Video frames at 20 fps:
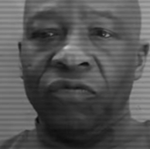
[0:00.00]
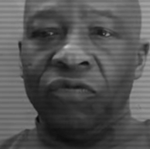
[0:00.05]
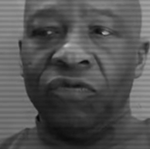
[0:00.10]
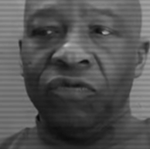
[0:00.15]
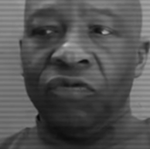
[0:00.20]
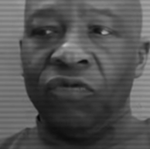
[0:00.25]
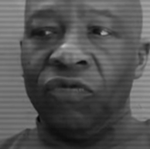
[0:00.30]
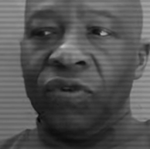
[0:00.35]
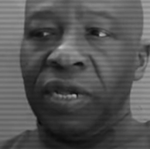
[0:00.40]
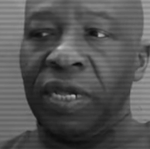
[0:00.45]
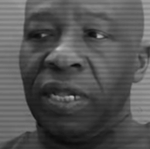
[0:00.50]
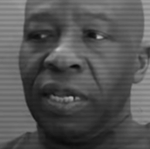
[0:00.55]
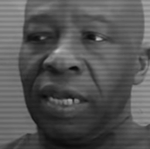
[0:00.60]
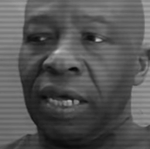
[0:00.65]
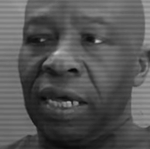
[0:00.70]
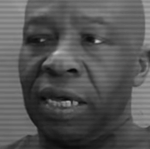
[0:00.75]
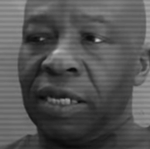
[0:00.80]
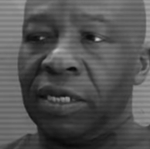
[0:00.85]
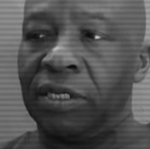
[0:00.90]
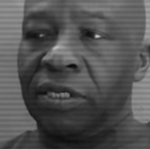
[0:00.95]

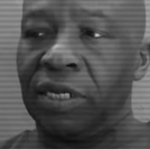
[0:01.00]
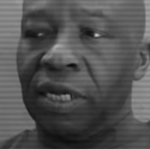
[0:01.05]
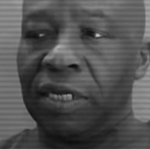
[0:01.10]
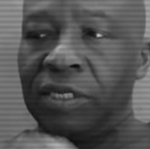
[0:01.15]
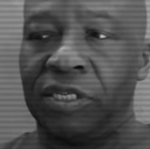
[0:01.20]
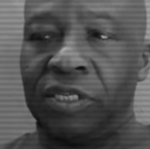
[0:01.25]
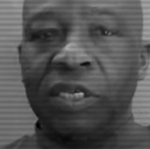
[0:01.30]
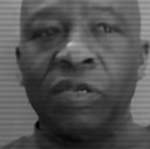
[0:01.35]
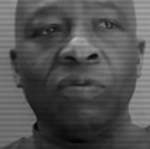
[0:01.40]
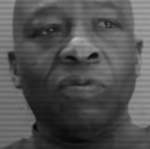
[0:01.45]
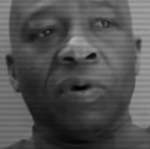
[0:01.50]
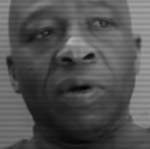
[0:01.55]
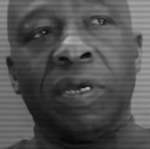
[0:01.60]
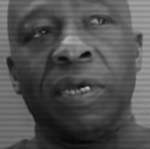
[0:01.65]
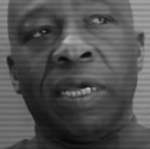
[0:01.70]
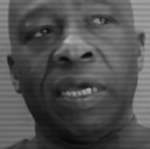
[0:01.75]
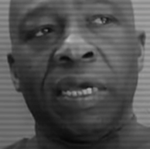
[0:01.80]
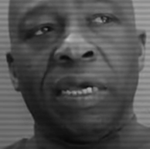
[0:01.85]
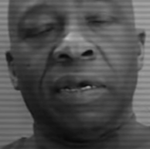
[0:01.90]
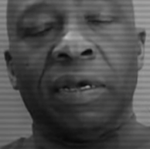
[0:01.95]
realized I'd see one
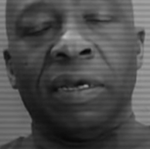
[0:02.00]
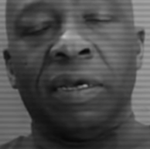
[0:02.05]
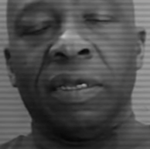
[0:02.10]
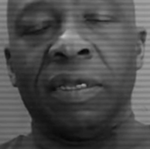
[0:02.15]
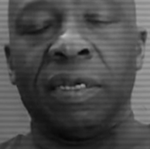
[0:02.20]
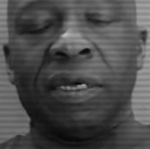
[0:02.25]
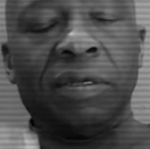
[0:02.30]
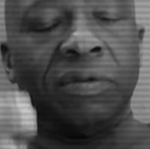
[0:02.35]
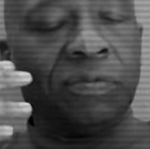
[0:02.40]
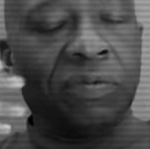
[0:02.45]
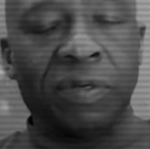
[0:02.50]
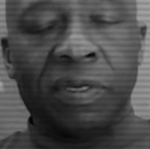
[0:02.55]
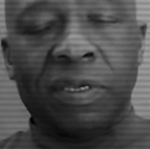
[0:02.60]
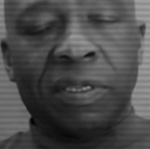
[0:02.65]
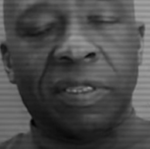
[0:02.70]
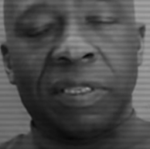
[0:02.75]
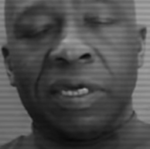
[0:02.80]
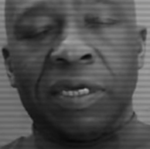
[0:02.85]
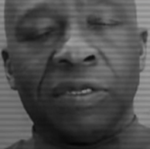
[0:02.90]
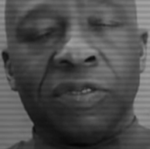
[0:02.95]
here and I wouldn't
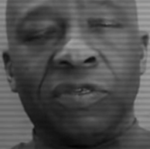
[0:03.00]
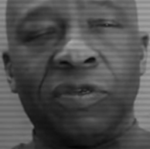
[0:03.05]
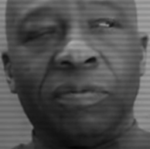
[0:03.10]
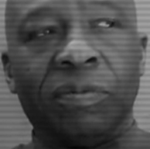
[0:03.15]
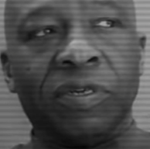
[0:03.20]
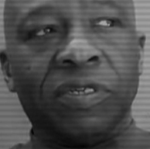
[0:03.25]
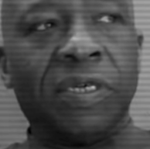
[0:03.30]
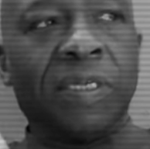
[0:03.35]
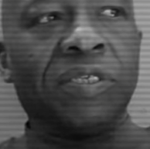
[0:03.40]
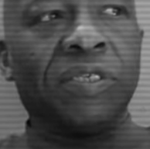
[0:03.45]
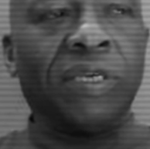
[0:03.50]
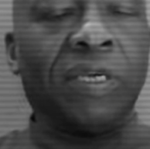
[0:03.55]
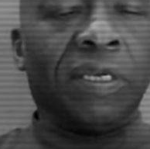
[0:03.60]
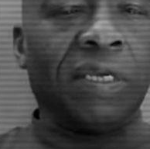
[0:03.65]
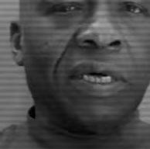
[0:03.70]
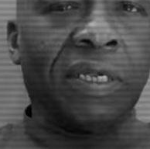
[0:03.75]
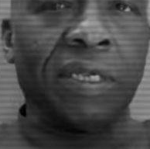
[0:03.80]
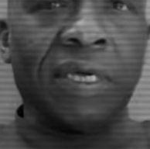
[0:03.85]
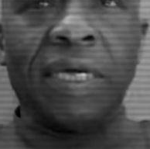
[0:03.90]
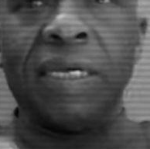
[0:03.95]
think too much. I'd see another